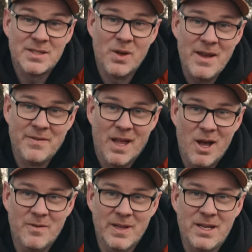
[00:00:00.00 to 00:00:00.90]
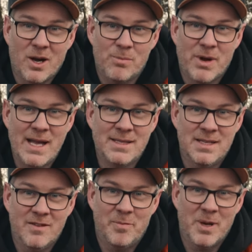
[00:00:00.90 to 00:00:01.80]
It's not even overly
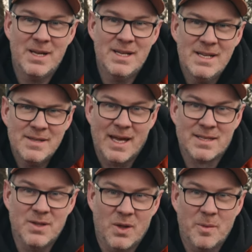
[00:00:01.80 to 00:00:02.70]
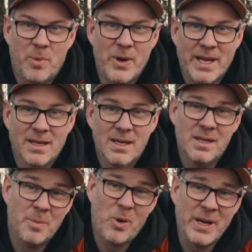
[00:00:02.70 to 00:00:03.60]
comprehensive, but that's not the point.
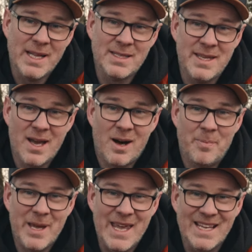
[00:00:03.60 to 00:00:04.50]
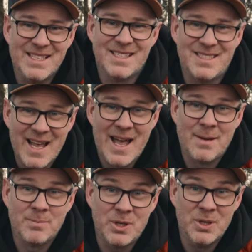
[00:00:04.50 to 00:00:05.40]
The point is the RP is a
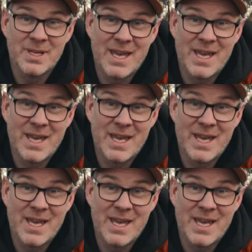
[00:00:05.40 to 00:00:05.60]
damn good